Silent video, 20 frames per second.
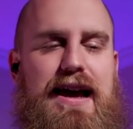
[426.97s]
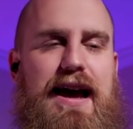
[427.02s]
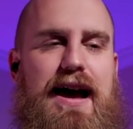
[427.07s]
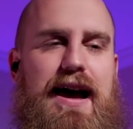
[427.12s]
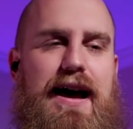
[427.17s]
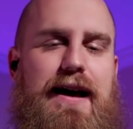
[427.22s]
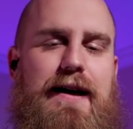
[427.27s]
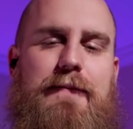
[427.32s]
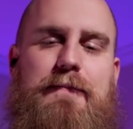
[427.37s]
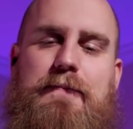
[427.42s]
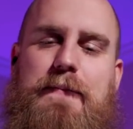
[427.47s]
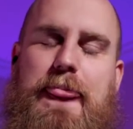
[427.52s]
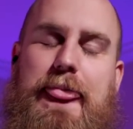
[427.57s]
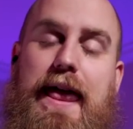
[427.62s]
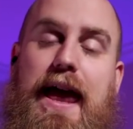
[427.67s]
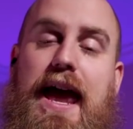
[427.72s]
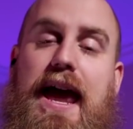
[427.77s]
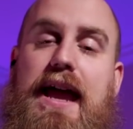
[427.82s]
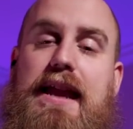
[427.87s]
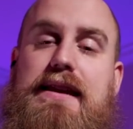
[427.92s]

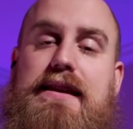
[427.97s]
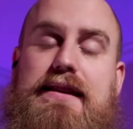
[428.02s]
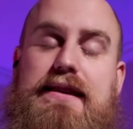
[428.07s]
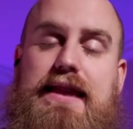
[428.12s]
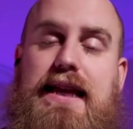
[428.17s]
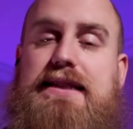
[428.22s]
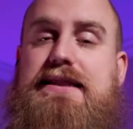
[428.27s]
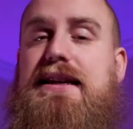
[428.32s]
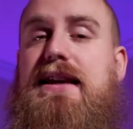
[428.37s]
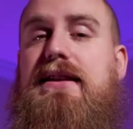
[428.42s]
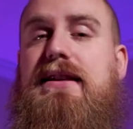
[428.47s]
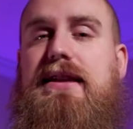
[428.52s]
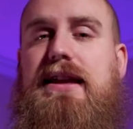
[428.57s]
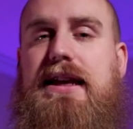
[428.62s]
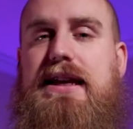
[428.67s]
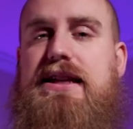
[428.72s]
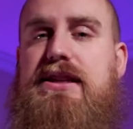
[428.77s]
And that's the other thing,